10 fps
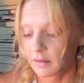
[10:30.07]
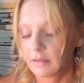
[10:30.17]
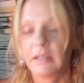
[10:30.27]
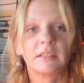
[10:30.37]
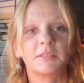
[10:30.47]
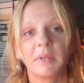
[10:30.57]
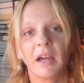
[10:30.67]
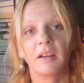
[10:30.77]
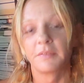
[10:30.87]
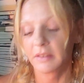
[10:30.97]
Next we
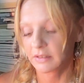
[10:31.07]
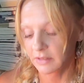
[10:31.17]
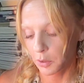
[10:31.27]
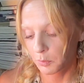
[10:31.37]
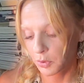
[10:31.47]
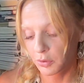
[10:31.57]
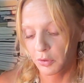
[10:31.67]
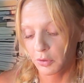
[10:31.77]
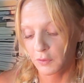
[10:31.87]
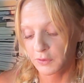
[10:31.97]
have this
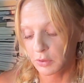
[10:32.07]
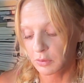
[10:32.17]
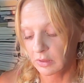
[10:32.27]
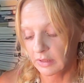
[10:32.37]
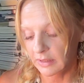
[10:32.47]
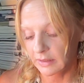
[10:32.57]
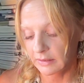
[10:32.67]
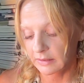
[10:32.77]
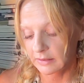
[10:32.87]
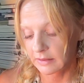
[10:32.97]
Moorcroft salt
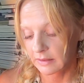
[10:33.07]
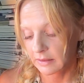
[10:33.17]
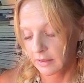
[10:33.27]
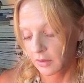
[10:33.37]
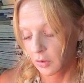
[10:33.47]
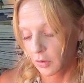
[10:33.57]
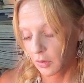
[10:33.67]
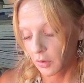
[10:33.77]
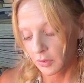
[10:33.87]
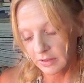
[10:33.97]
glazed
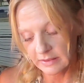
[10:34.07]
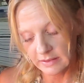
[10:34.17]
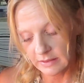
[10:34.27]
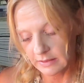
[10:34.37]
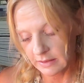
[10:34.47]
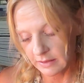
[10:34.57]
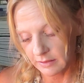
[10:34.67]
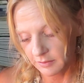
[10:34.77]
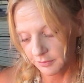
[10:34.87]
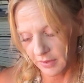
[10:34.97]
Honesty
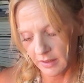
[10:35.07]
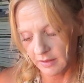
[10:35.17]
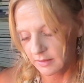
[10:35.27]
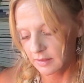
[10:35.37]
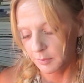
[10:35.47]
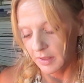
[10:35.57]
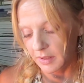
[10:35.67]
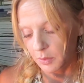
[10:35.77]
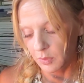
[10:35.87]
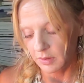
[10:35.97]
vase
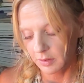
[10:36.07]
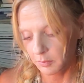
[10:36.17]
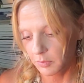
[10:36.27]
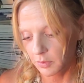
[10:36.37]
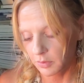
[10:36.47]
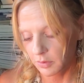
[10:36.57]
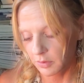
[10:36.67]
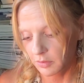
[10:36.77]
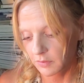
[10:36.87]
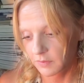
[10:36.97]
by William
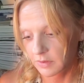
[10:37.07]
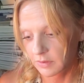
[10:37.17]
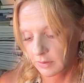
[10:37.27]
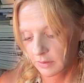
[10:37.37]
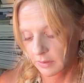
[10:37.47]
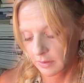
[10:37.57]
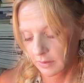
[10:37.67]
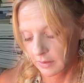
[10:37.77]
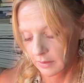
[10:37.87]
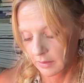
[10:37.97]
Moorcroft.
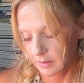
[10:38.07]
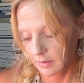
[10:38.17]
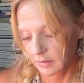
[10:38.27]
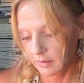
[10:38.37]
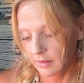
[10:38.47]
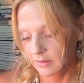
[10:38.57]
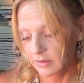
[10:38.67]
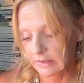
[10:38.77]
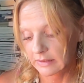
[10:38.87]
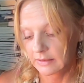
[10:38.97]
As you
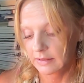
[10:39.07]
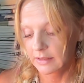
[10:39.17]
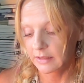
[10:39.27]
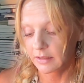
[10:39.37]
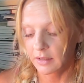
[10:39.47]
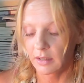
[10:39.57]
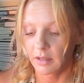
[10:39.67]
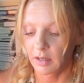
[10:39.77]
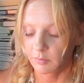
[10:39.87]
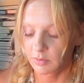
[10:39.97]
can see, it
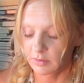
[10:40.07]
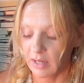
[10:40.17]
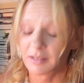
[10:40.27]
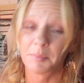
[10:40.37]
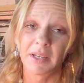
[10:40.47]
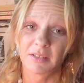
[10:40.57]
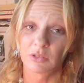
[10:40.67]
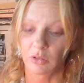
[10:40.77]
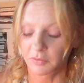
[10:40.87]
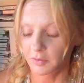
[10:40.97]
had a best
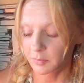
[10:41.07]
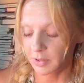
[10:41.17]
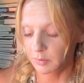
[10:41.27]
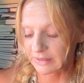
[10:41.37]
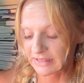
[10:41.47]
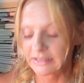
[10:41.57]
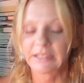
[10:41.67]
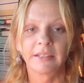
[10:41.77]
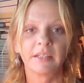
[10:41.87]
offer, but we're sitting at